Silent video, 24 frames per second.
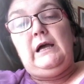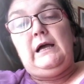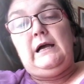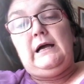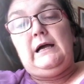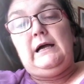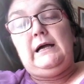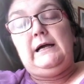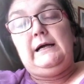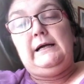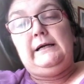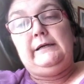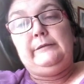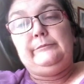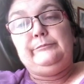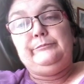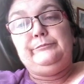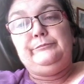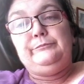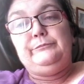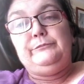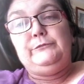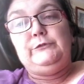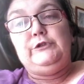
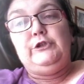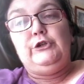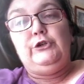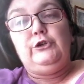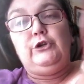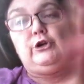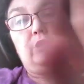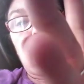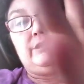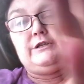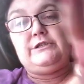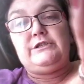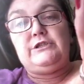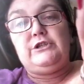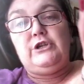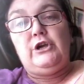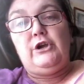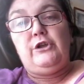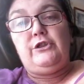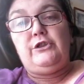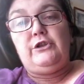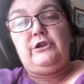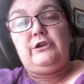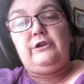um, you guys
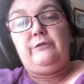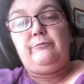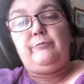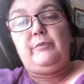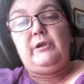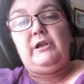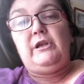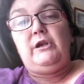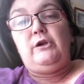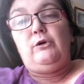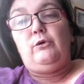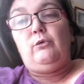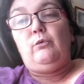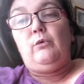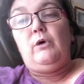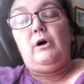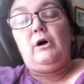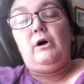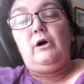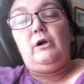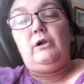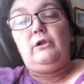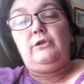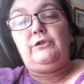know that i've been here a
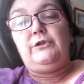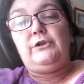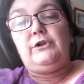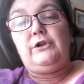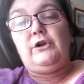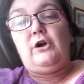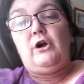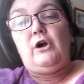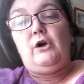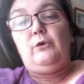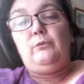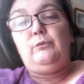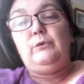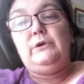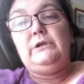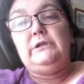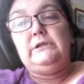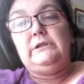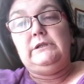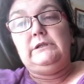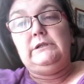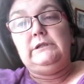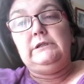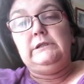while that i
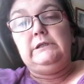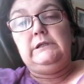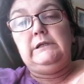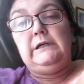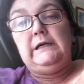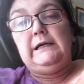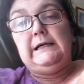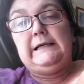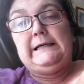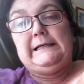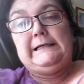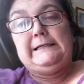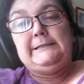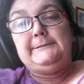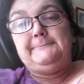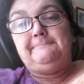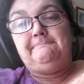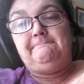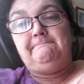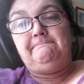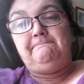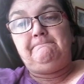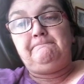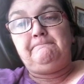will
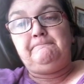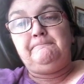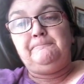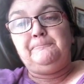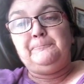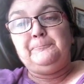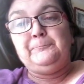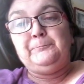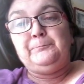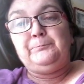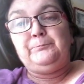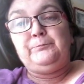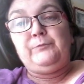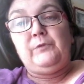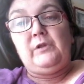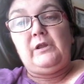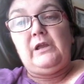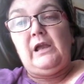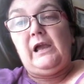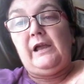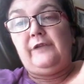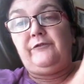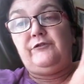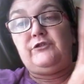um,
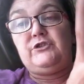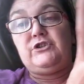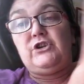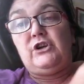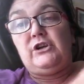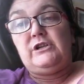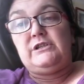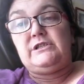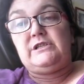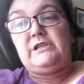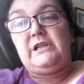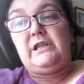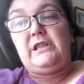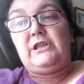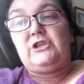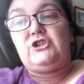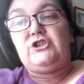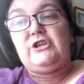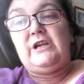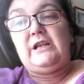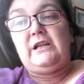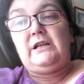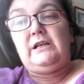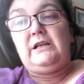advertise another
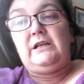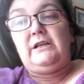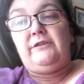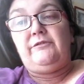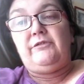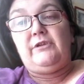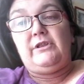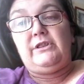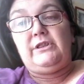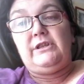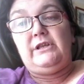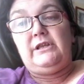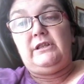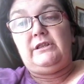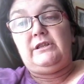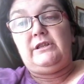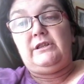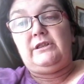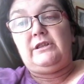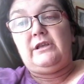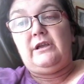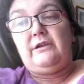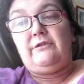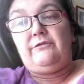channel if i think
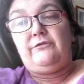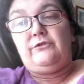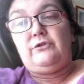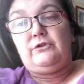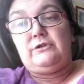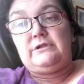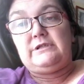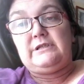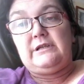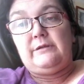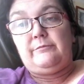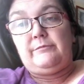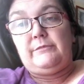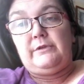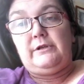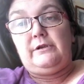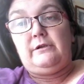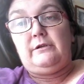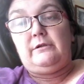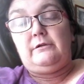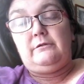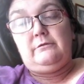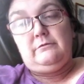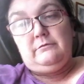that they've got
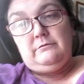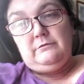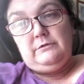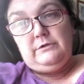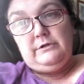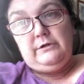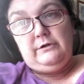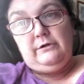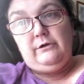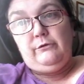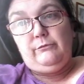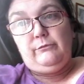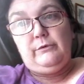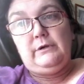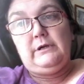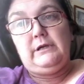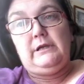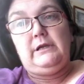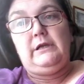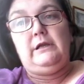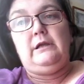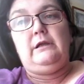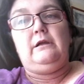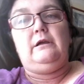something that i
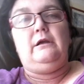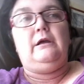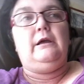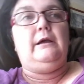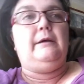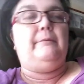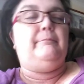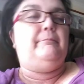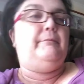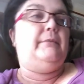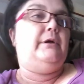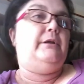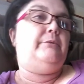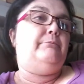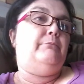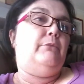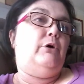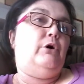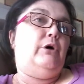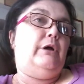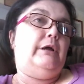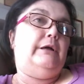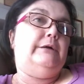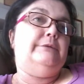really um,
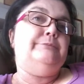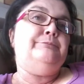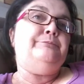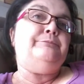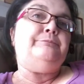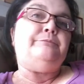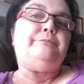admire